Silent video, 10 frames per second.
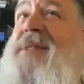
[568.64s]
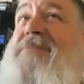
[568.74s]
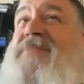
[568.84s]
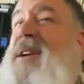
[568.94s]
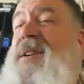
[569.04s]
they
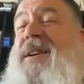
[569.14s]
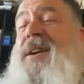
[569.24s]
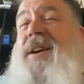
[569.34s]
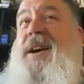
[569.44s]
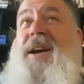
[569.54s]

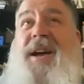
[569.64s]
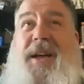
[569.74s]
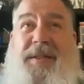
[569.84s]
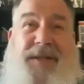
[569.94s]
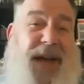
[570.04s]

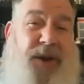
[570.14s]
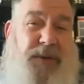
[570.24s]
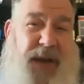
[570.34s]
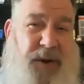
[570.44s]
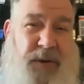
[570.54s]
they
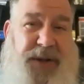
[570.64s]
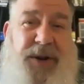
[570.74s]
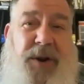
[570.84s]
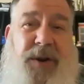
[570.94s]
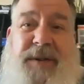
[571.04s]
knew they know what
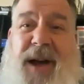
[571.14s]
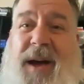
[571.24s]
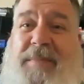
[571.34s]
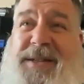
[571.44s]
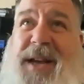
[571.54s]
they're doing
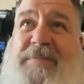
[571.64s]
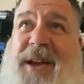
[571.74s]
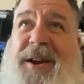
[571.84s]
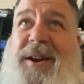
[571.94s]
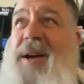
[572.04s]
uh, because I've
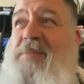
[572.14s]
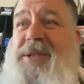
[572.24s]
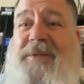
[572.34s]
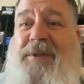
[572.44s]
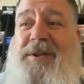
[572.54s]
been on a couple
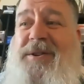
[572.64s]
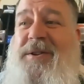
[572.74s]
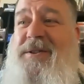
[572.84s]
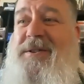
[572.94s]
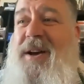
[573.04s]
different
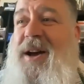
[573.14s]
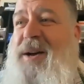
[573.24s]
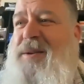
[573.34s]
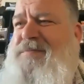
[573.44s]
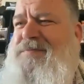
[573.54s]

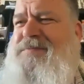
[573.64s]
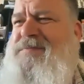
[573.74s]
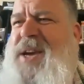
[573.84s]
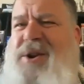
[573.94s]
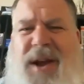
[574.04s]
uh,
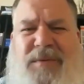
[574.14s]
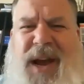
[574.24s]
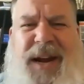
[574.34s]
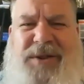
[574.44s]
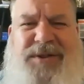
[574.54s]
internet
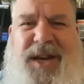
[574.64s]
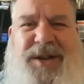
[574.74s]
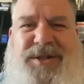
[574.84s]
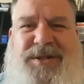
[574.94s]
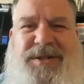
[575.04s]
radio
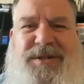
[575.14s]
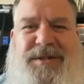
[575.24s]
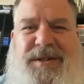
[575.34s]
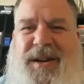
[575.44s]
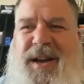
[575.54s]
stations,
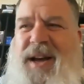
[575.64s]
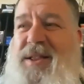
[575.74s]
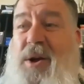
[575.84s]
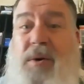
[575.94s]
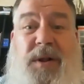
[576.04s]
uh,
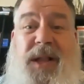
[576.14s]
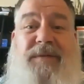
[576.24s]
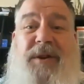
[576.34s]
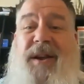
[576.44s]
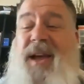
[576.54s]
local
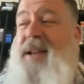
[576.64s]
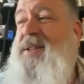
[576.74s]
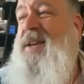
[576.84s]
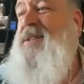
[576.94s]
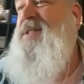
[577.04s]
even,
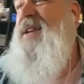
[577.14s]
and they,